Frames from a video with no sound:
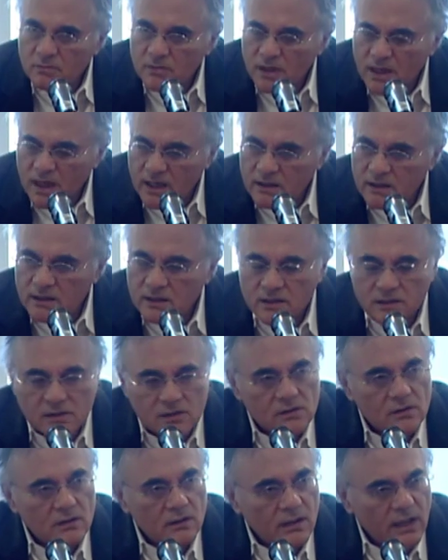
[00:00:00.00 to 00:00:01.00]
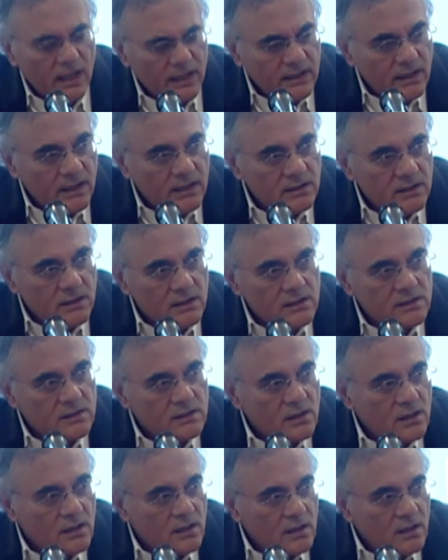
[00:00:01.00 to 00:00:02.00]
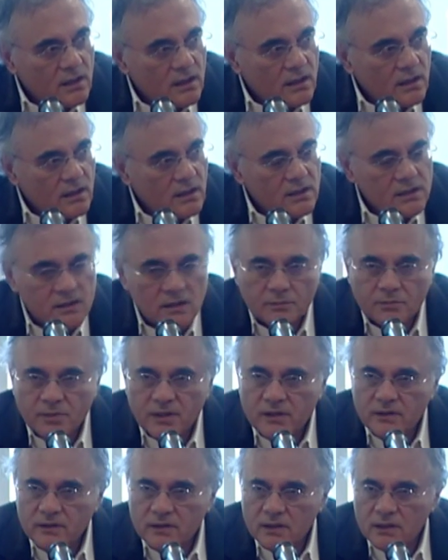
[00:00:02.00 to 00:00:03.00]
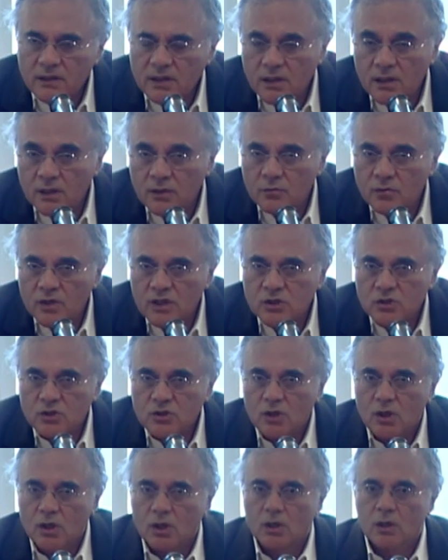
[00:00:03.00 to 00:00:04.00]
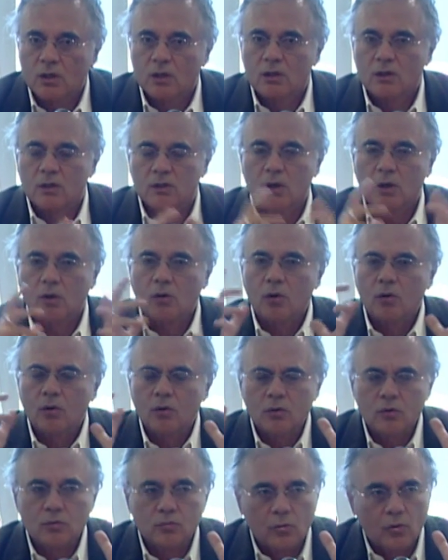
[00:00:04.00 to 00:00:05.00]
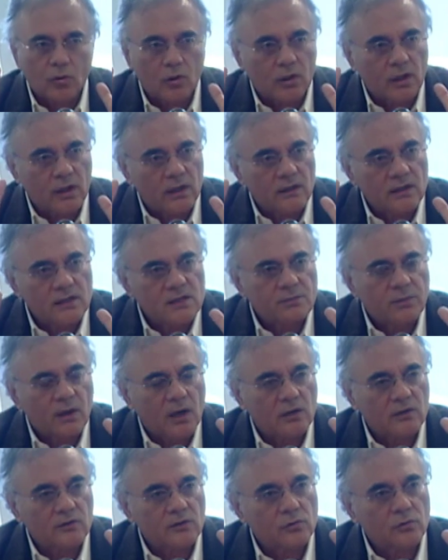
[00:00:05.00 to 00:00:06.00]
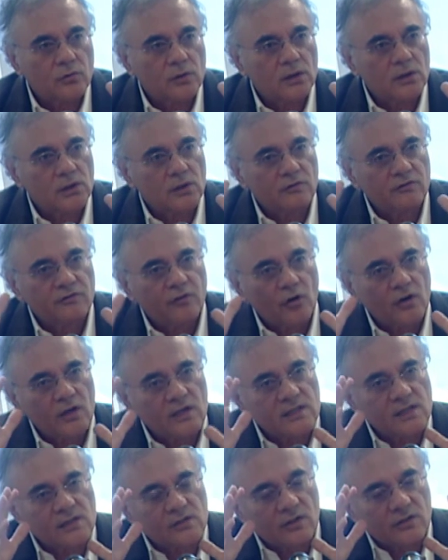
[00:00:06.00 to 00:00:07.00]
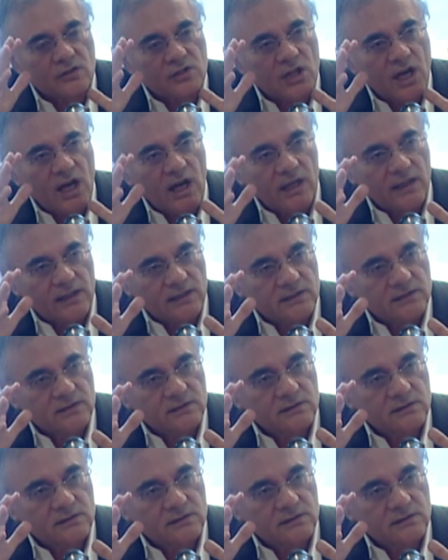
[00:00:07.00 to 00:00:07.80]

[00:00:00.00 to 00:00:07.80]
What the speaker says: mid-80s, late 80s, is the period in which the Cold War in this part of the world focuses on Chad.